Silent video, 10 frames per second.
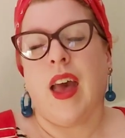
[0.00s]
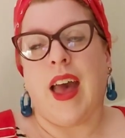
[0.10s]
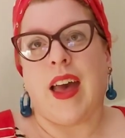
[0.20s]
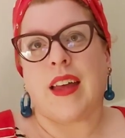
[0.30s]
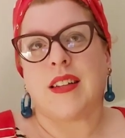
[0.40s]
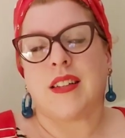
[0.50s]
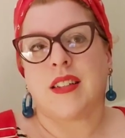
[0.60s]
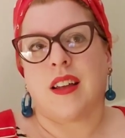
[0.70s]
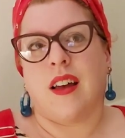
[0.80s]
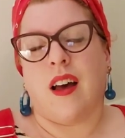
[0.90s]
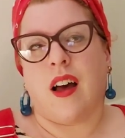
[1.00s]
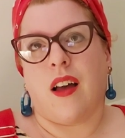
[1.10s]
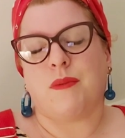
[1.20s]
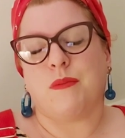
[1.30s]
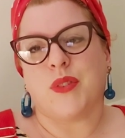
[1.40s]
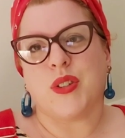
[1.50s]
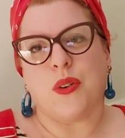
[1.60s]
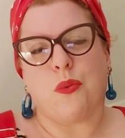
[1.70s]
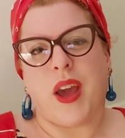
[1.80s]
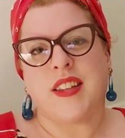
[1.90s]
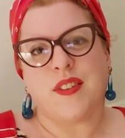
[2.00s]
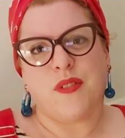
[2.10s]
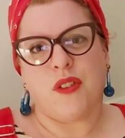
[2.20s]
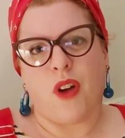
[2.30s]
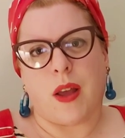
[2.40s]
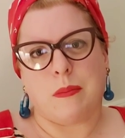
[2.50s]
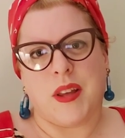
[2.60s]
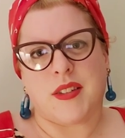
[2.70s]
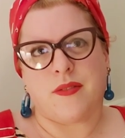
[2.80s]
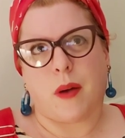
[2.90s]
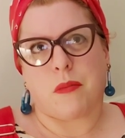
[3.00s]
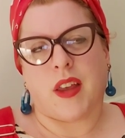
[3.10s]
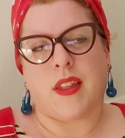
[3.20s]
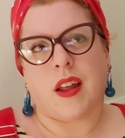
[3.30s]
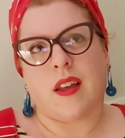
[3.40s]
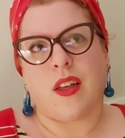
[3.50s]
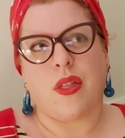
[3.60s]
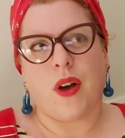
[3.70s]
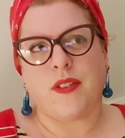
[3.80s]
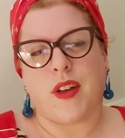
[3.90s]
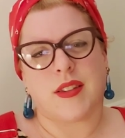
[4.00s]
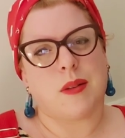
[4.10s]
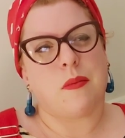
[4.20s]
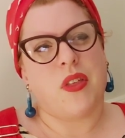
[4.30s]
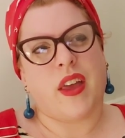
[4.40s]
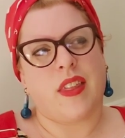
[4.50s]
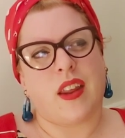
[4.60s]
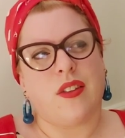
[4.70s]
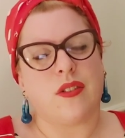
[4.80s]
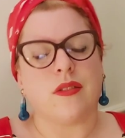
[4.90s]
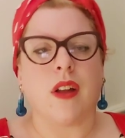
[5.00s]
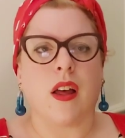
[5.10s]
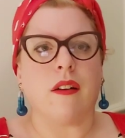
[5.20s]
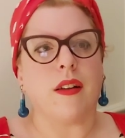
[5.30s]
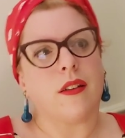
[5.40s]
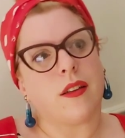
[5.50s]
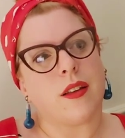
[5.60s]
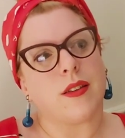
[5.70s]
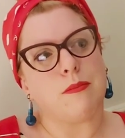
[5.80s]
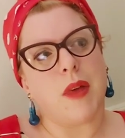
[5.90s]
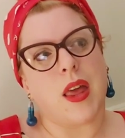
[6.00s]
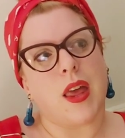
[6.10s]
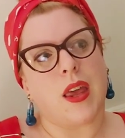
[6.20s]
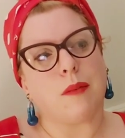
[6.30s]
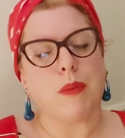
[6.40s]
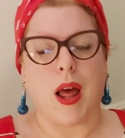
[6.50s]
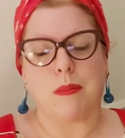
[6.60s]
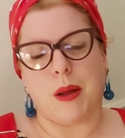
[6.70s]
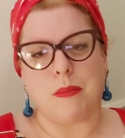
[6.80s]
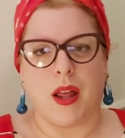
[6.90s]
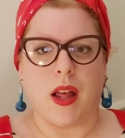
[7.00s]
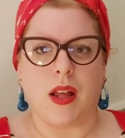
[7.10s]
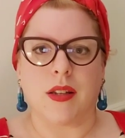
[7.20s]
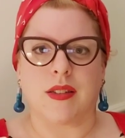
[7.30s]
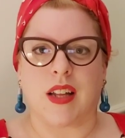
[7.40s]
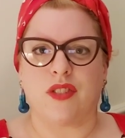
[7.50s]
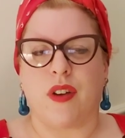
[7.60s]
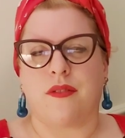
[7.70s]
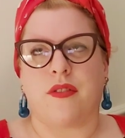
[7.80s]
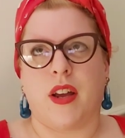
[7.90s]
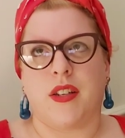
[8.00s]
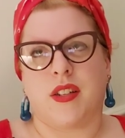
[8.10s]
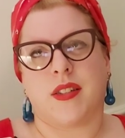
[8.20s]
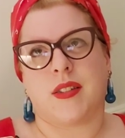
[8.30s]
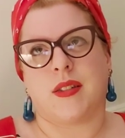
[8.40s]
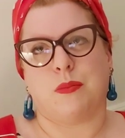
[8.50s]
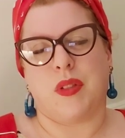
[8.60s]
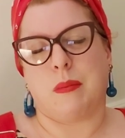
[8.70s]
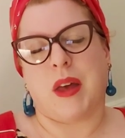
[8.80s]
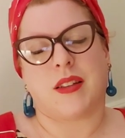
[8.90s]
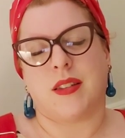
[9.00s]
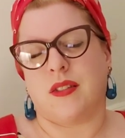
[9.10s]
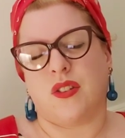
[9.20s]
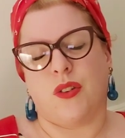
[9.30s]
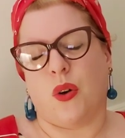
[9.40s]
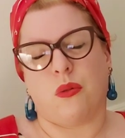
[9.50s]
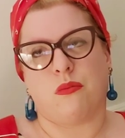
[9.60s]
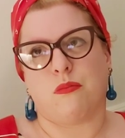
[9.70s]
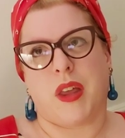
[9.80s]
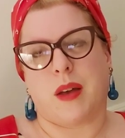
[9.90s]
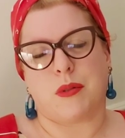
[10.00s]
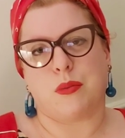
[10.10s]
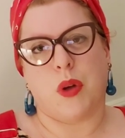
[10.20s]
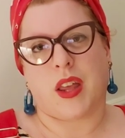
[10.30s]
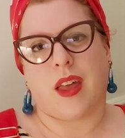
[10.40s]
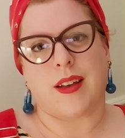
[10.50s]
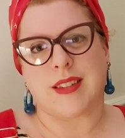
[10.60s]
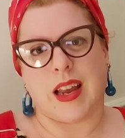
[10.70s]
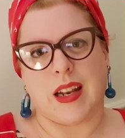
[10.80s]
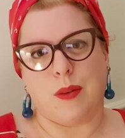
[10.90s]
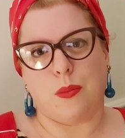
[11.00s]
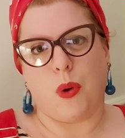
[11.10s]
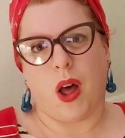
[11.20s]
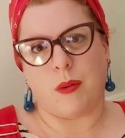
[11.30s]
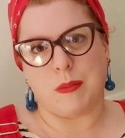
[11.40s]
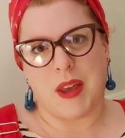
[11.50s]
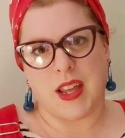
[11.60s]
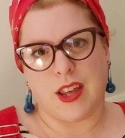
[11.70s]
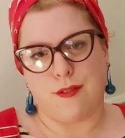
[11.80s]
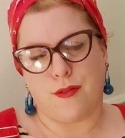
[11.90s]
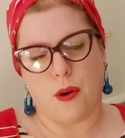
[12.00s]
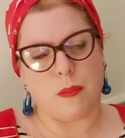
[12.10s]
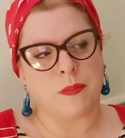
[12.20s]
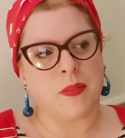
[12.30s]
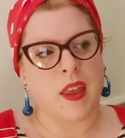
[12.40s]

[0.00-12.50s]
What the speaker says: and I was sort of waiting for the right piece of fabric, and then I thought I'd found something, and then I thought, no, I don't think it's me, blah blah blah, sat around for ages with the pattern not being able to work out exactly what I would make it from.